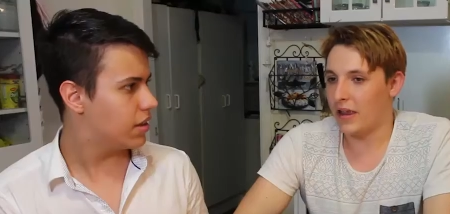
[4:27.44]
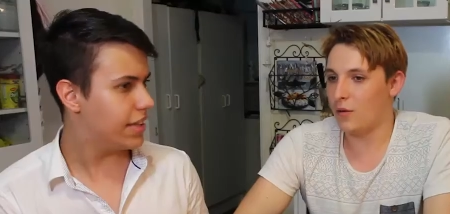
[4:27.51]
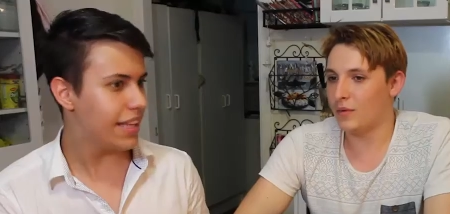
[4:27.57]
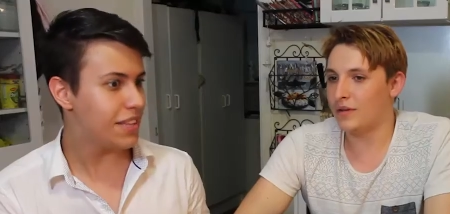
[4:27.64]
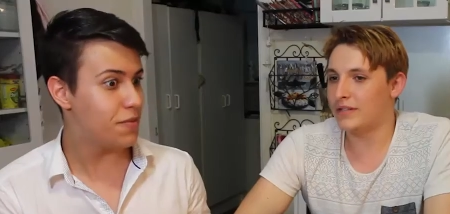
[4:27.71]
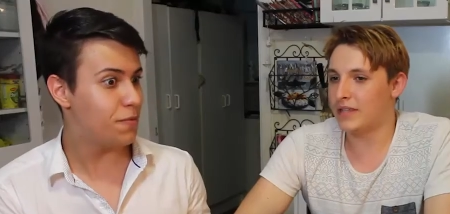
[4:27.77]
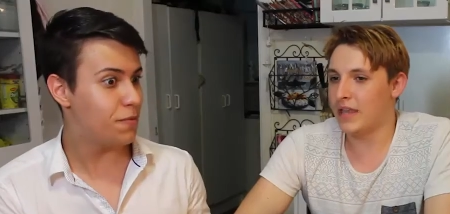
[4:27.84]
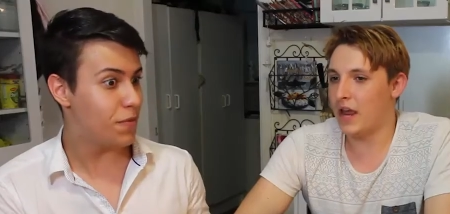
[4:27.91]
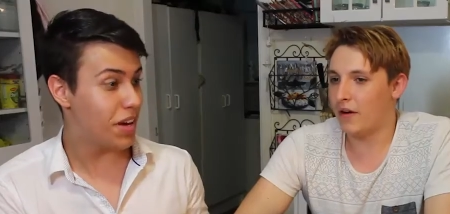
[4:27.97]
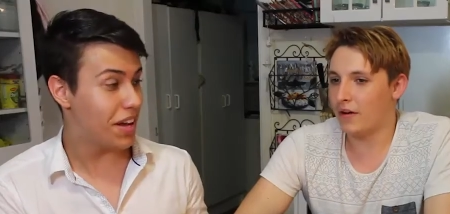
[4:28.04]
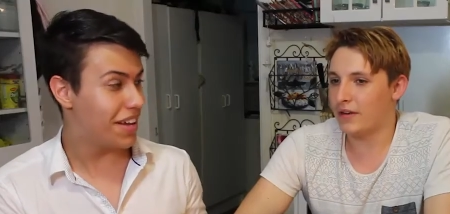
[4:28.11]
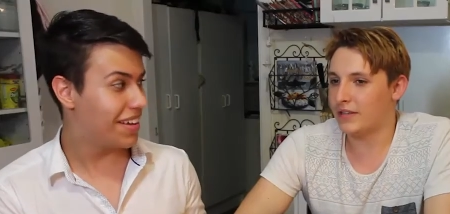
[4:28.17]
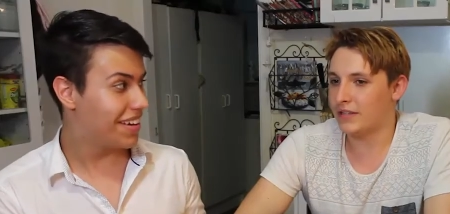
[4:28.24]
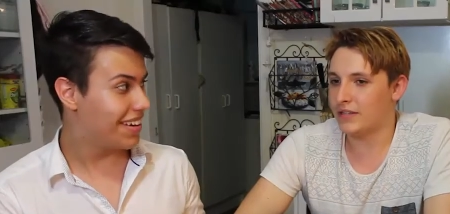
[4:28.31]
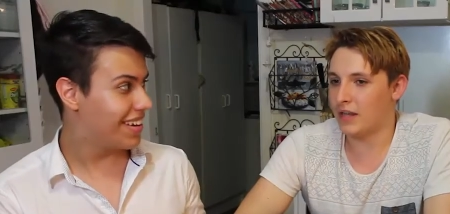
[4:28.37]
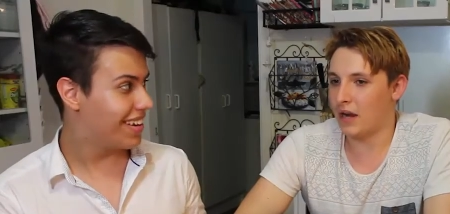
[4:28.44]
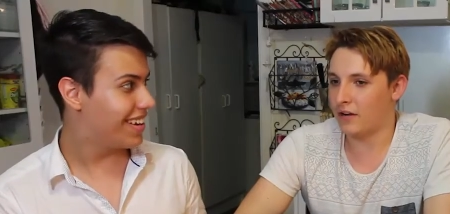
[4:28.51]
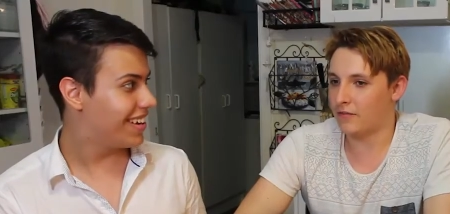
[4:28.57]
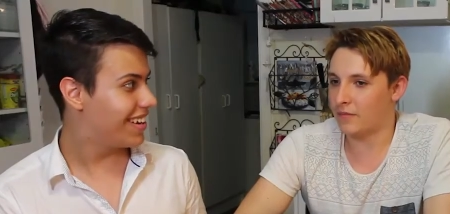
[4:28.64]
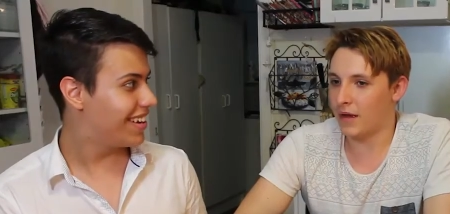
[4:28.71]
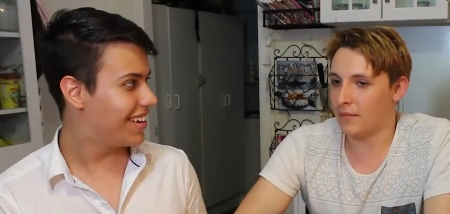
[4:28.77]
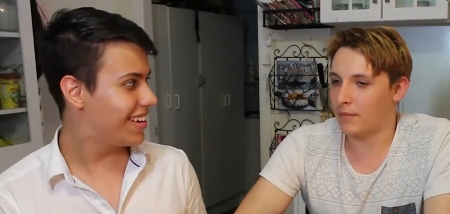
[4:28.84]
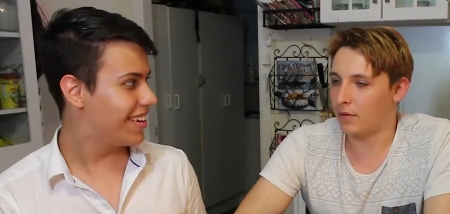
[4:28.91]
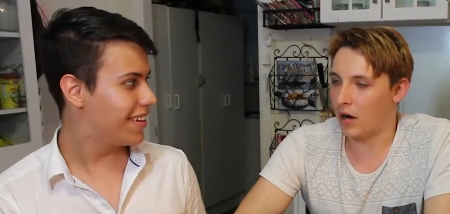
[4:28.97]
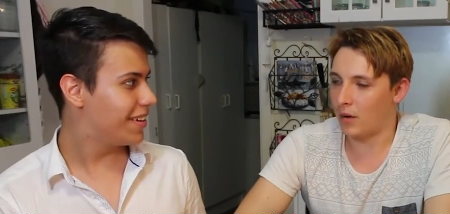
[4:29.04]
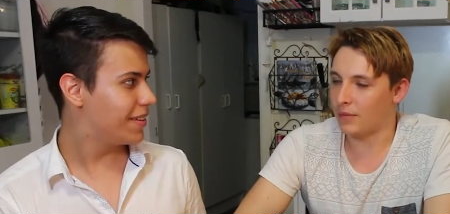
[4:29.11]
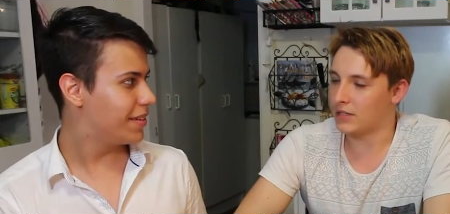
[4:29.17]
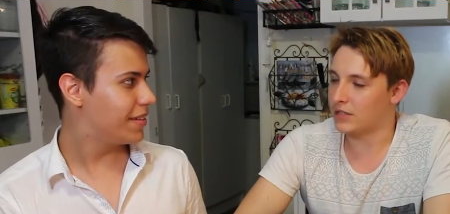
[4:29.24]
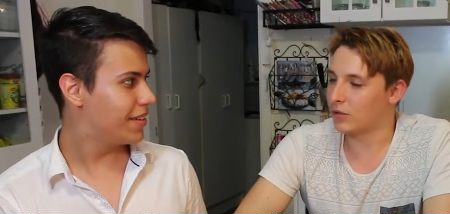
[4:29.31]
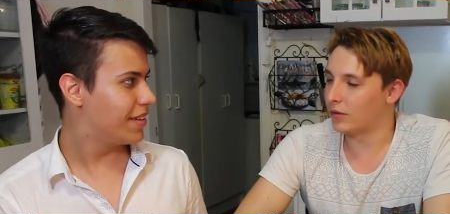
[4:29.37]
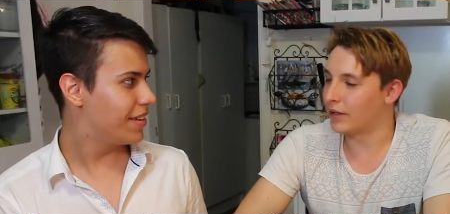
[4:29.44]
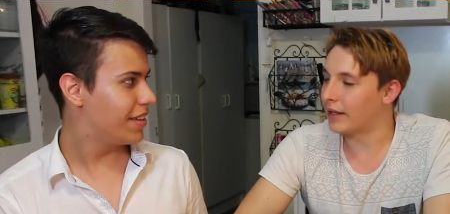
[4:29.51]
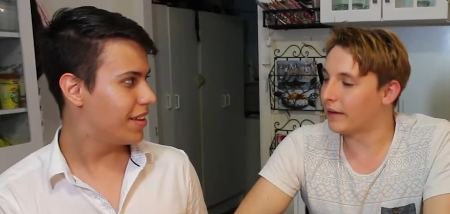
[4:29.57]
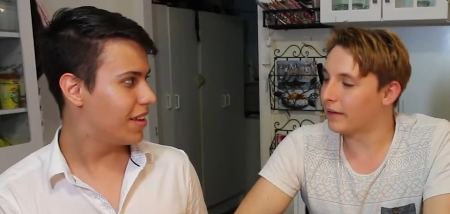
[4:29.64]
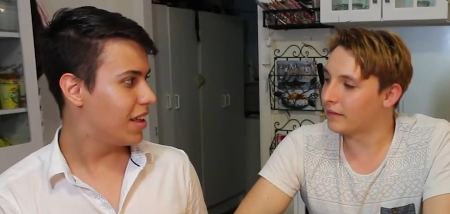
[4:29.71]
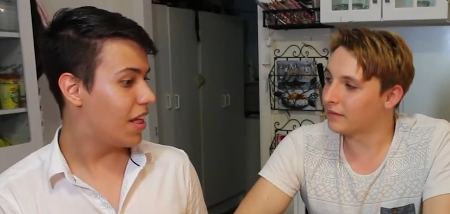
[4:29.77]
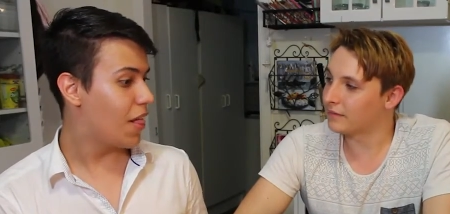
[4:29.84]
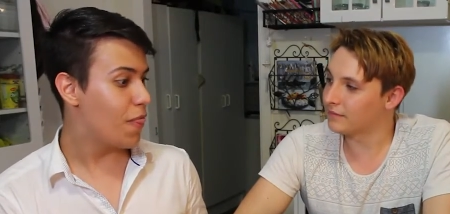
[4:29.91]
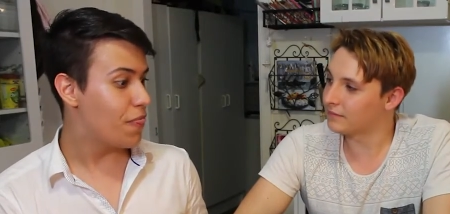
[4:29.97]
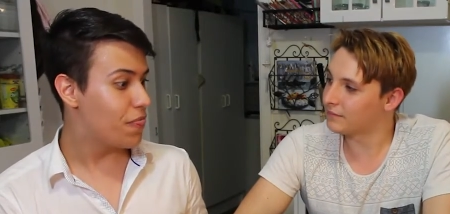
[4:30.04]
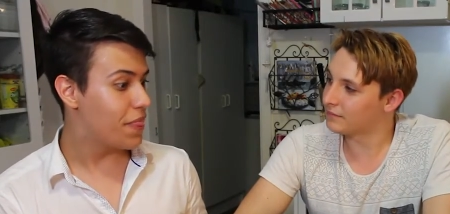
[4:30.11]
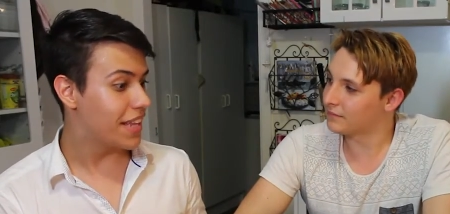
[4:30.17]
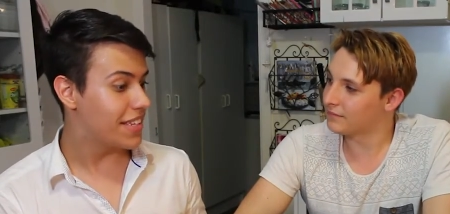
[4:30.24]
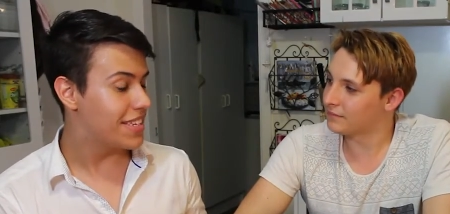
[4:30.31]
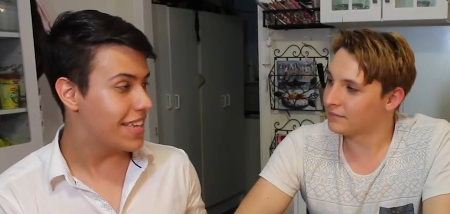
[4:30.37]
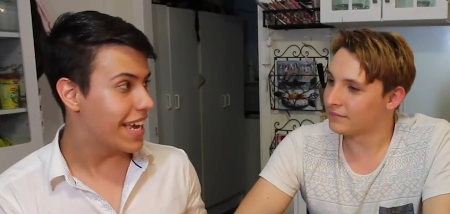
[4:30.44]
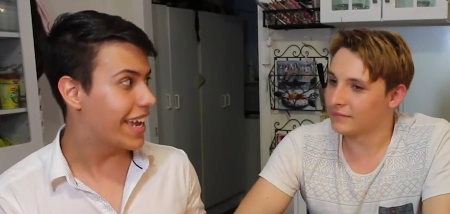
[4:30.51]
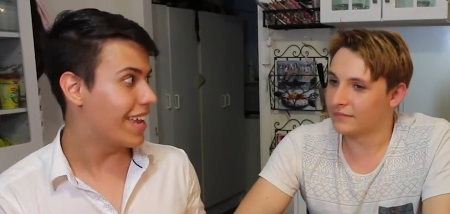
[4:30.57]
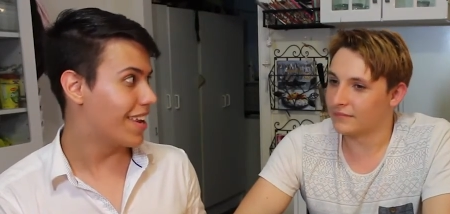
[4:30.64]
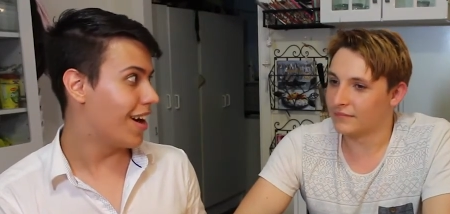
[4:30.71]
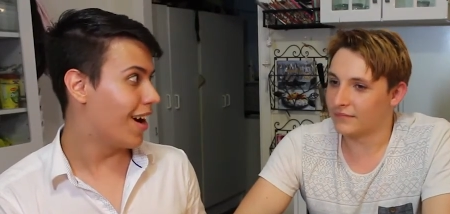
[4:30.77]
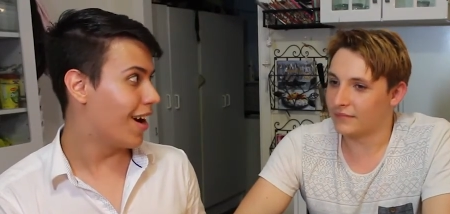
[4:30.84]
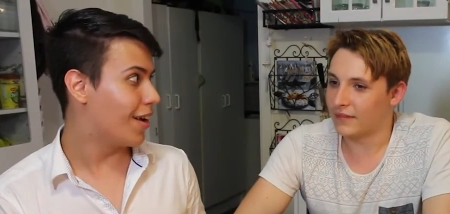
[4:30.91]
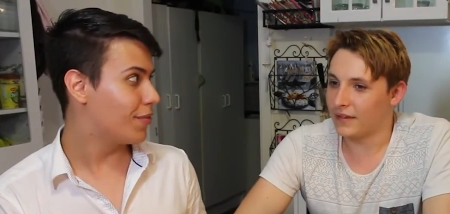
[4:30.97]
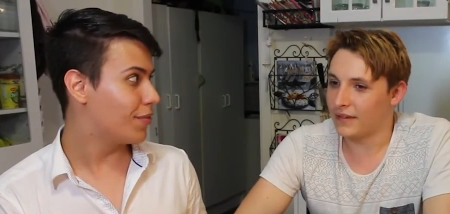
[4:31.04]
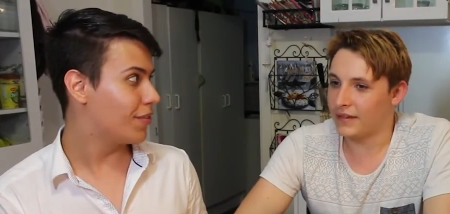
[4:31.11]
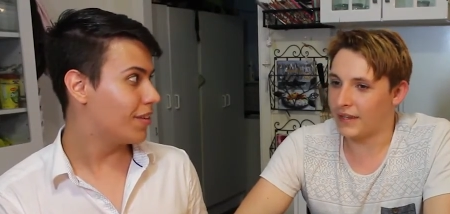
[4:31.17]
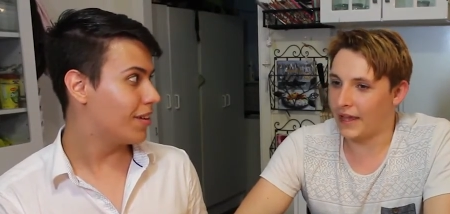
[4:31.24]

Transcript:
Speaker 1: It That's... was there at the start of my primary schooling that's a decade and a half